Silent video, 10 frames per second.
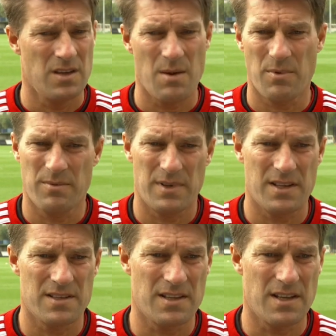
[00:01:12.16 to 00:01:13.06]
Yeah, but well,
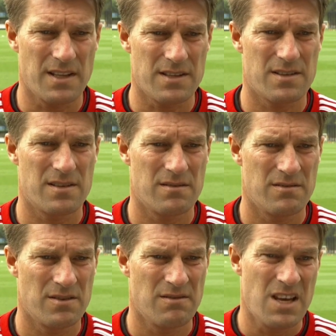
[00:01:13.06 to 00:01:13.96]
uh, that's,
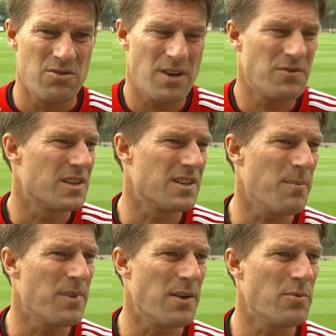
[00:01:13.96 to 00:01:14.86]
you have to
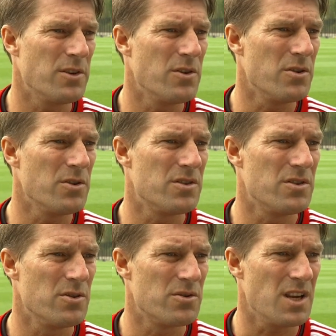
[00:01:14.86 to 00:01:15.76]
accept that when you're a new,
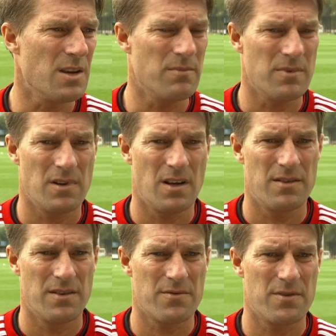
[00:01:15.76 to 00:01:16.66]
new team. Uh,
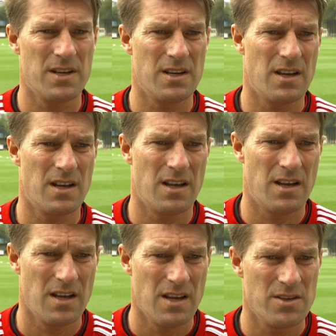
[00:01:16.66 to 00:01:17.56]
the three
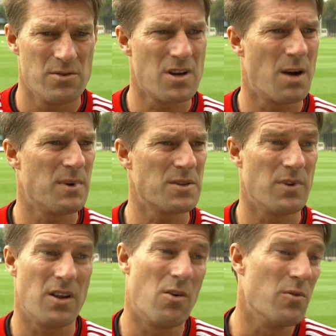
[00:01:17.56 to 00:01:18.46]
uh, newcomers
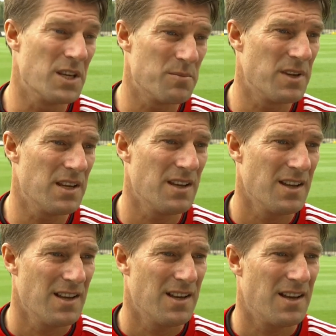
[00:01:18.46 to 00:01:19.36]
will always be
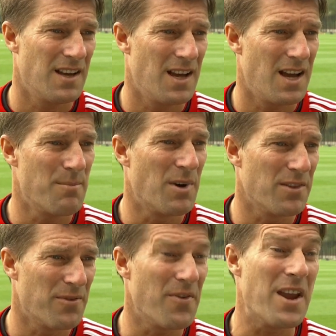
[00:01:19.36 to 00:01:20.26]
uh,
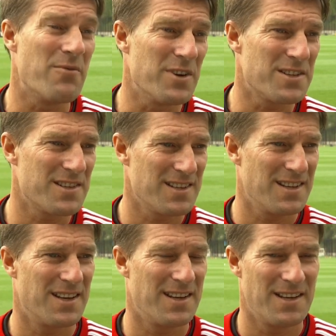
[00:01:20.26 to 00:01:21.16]
among the favourites
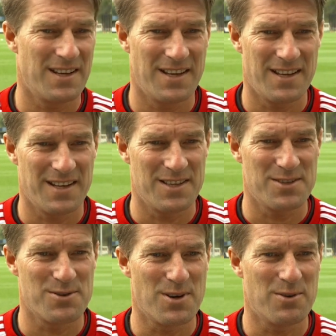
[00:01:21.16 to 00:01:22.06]
uh,
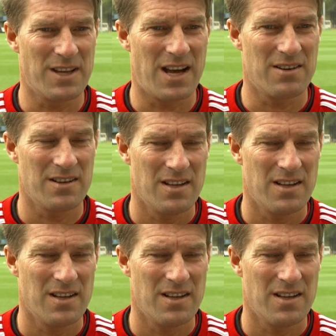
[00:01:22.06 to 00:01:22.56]
to go down.